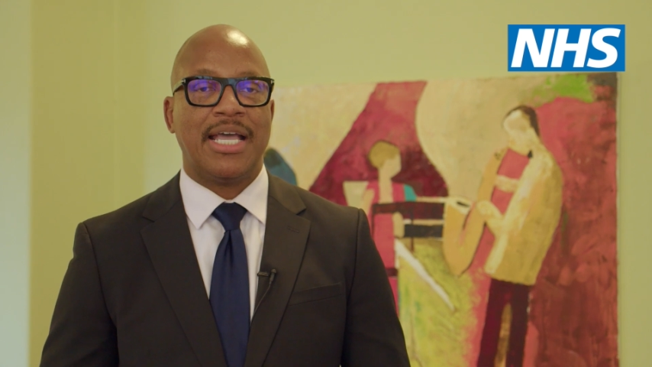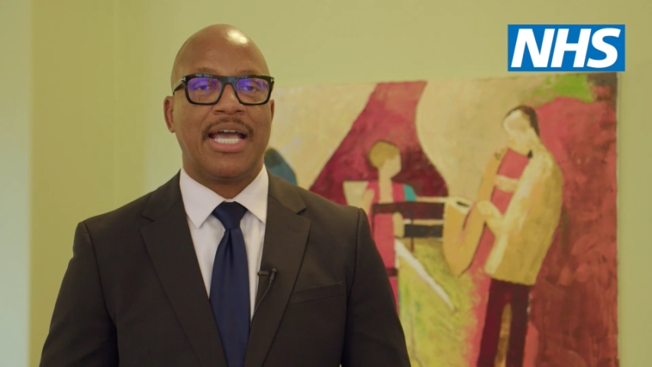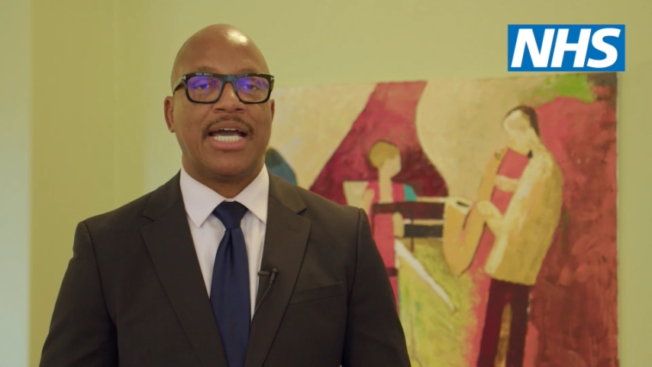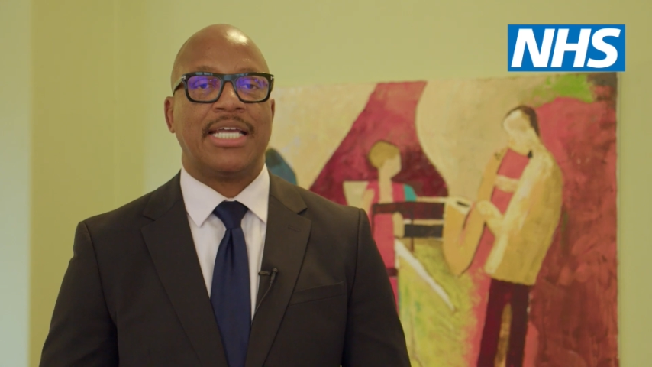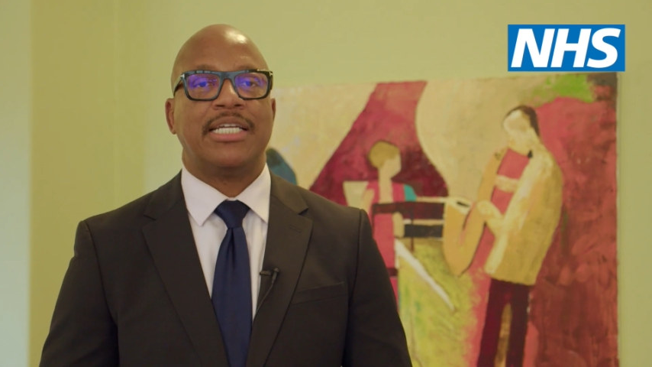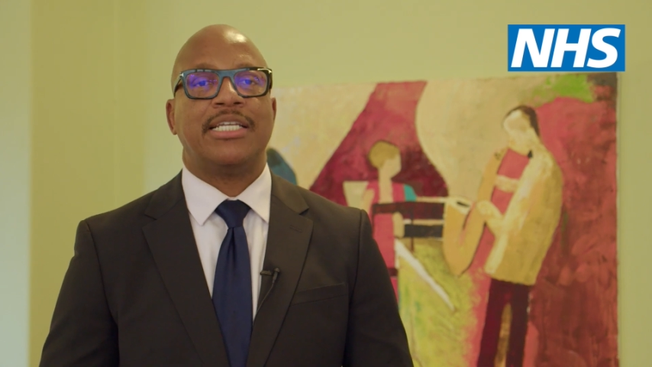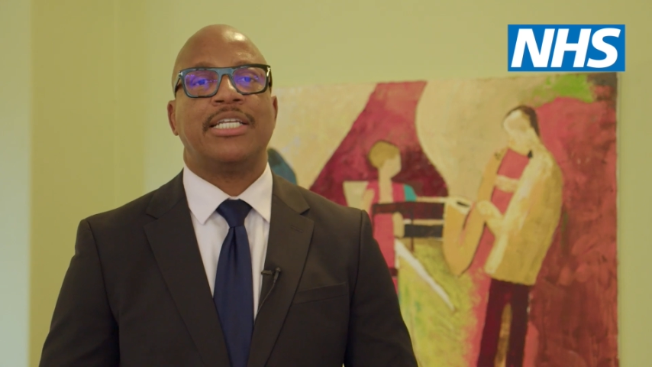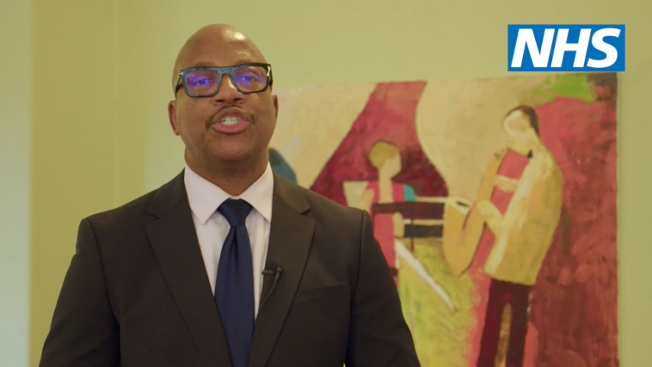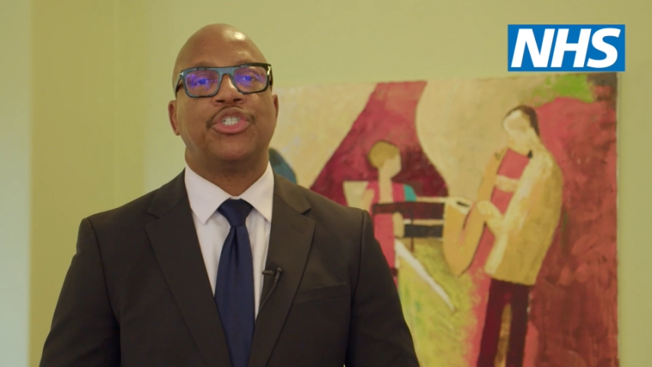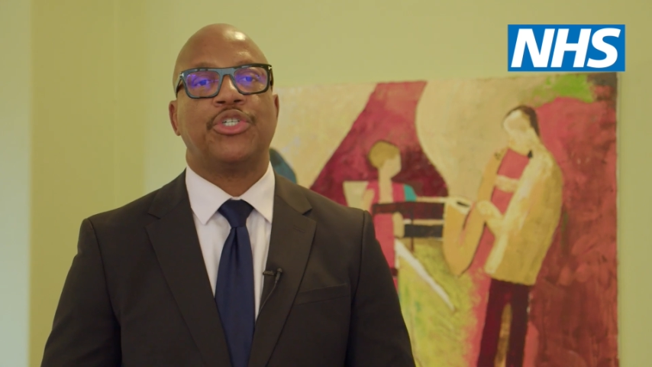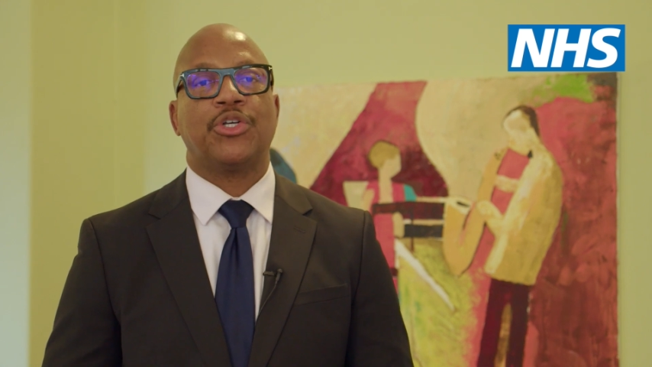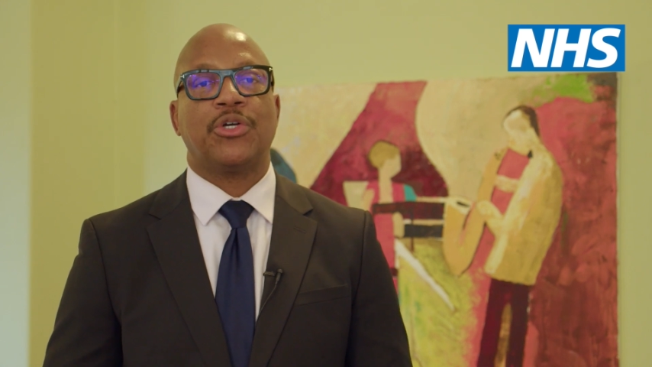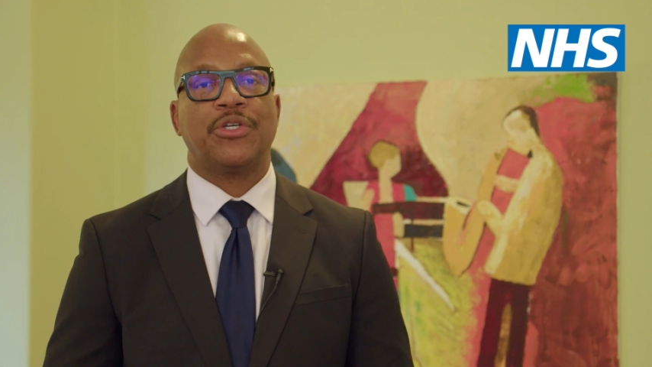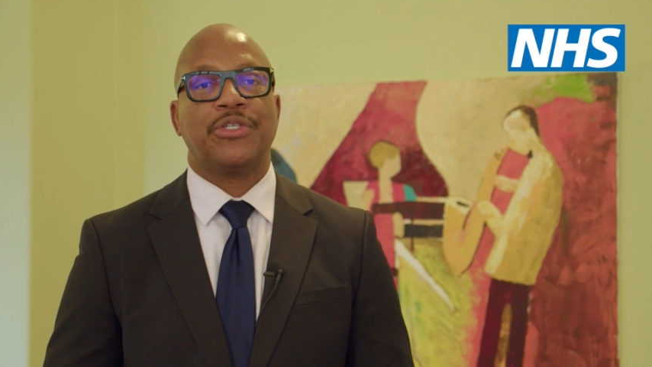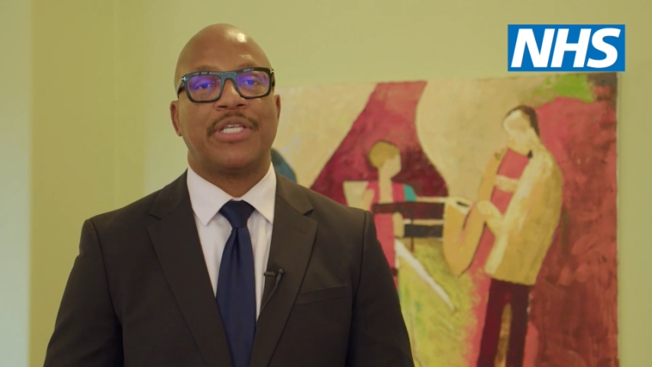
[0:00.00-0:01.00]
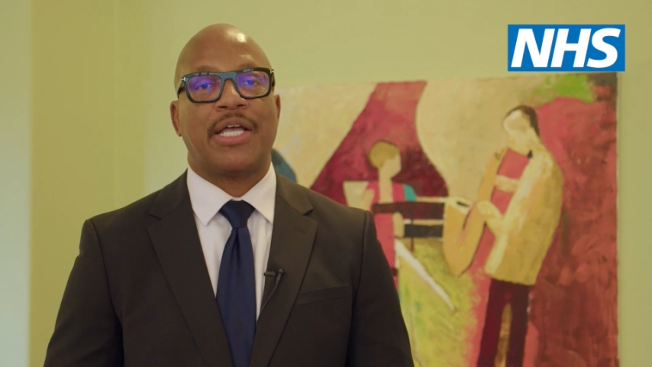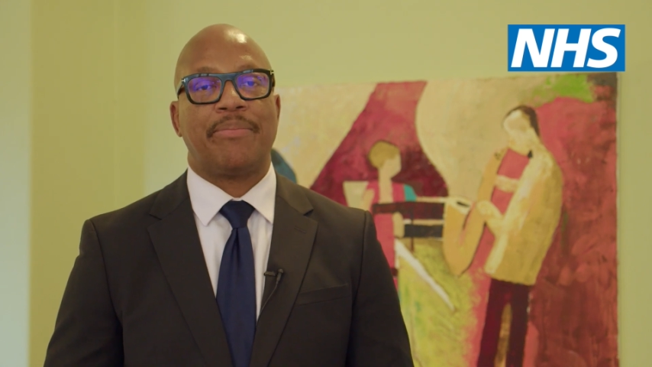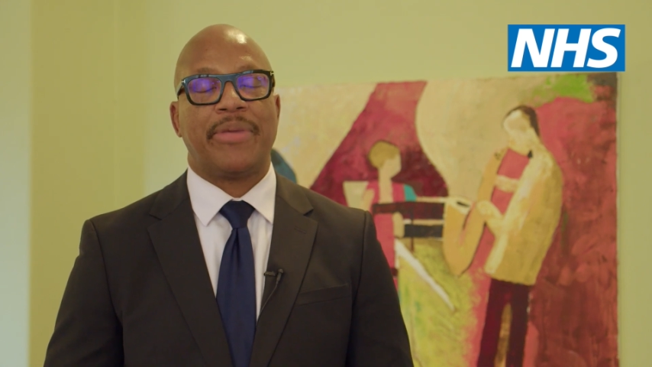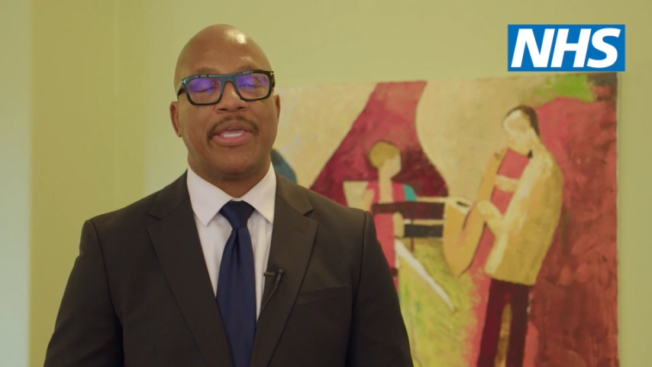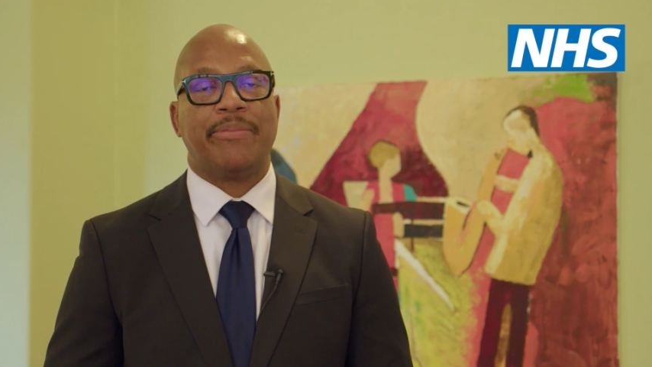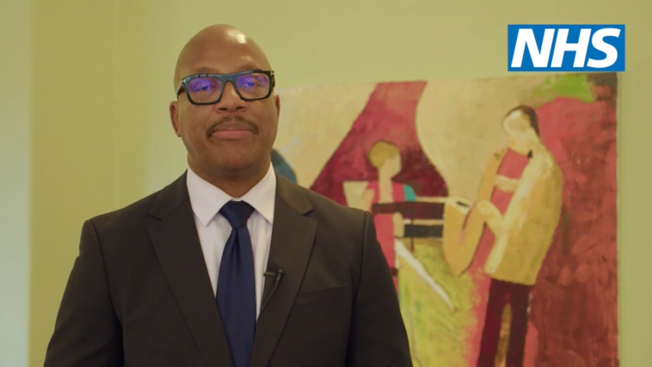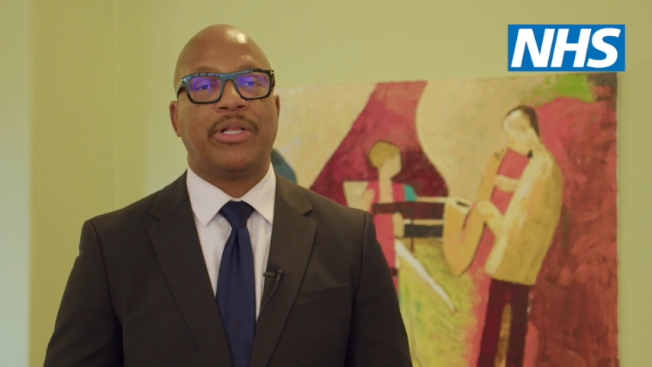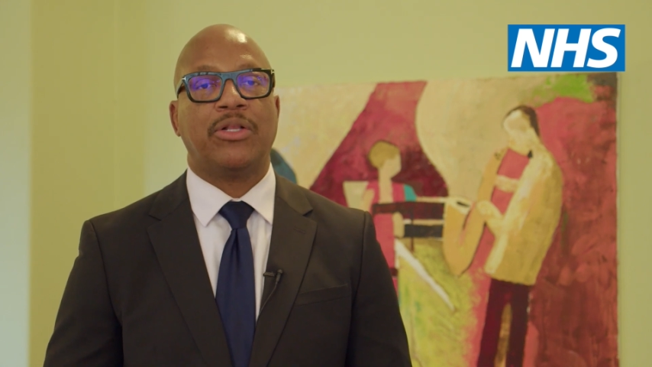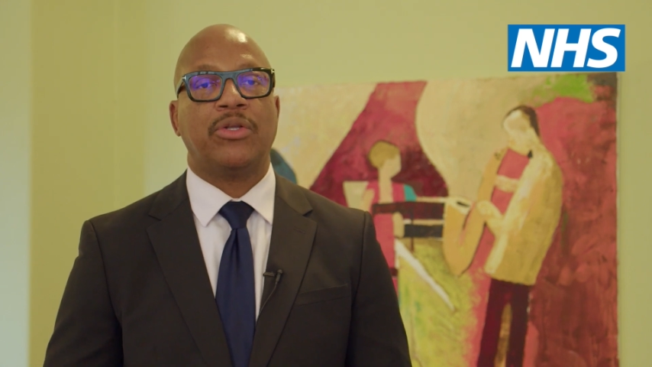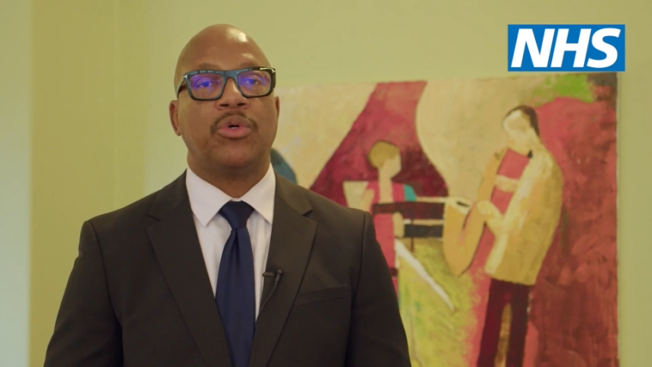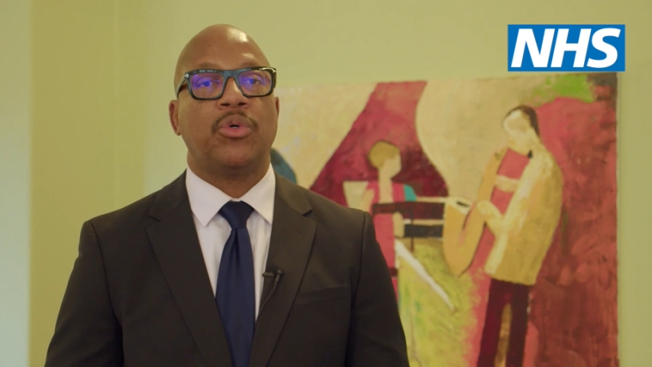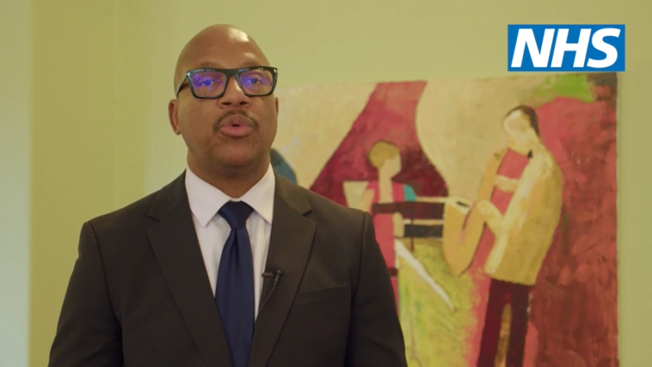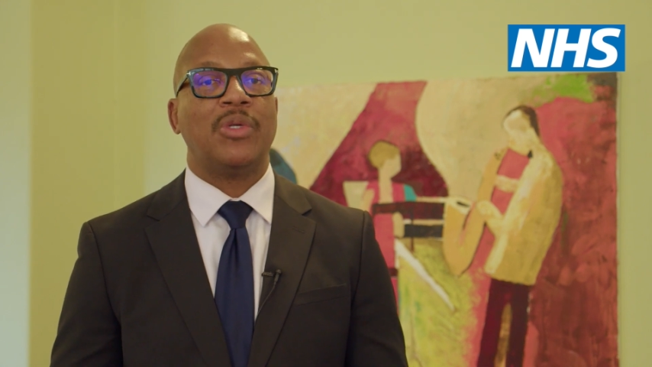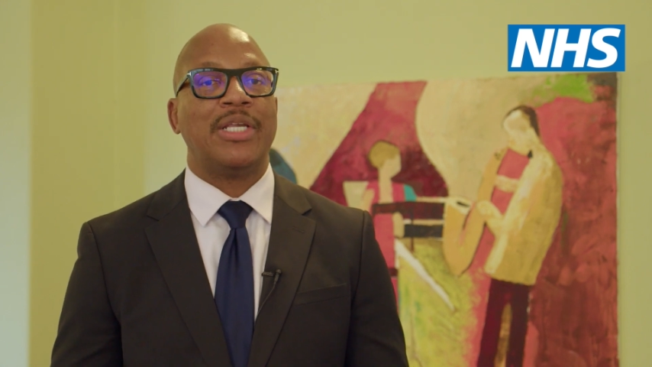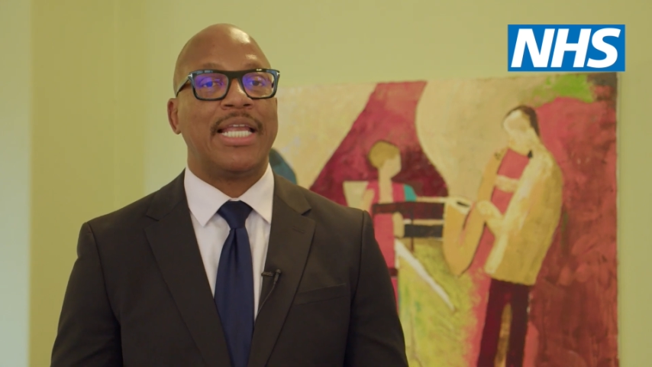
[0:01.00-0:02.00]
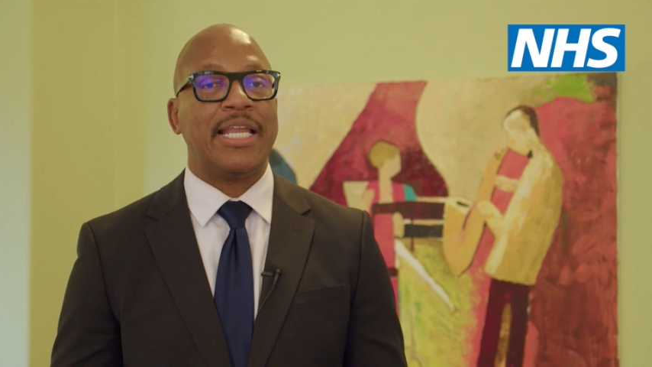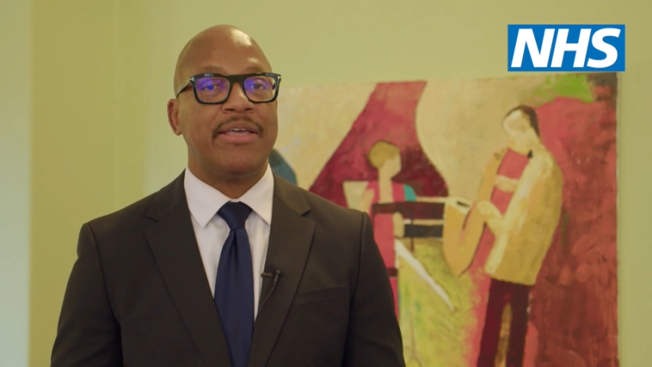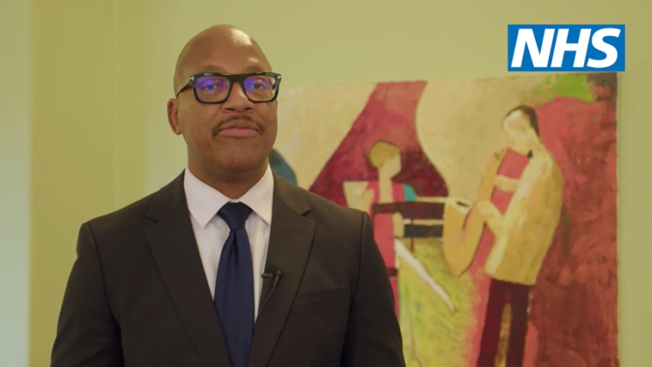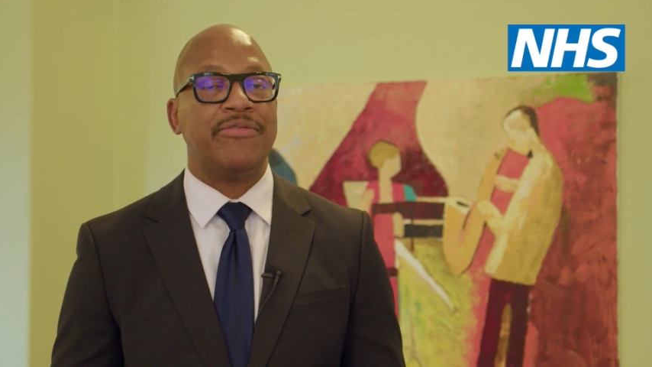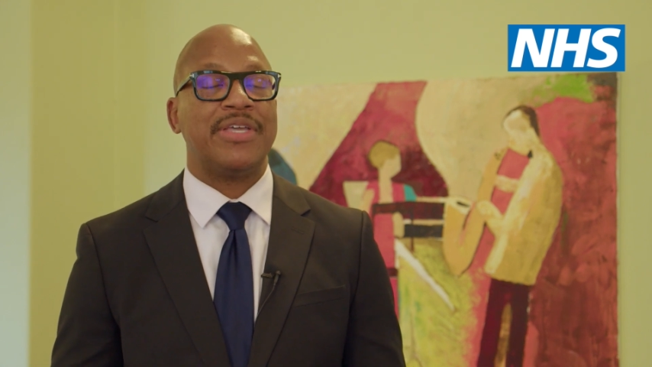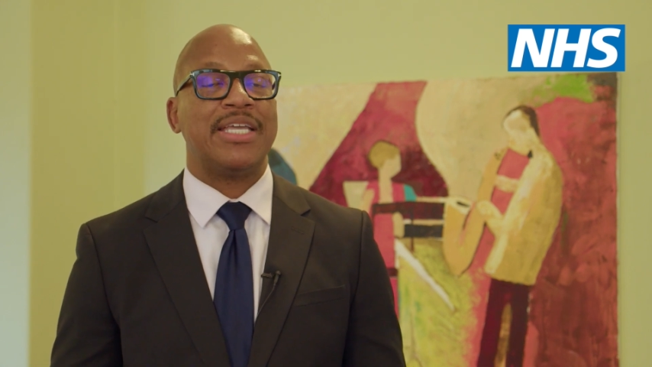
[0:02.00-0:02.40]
and it ensures that people who live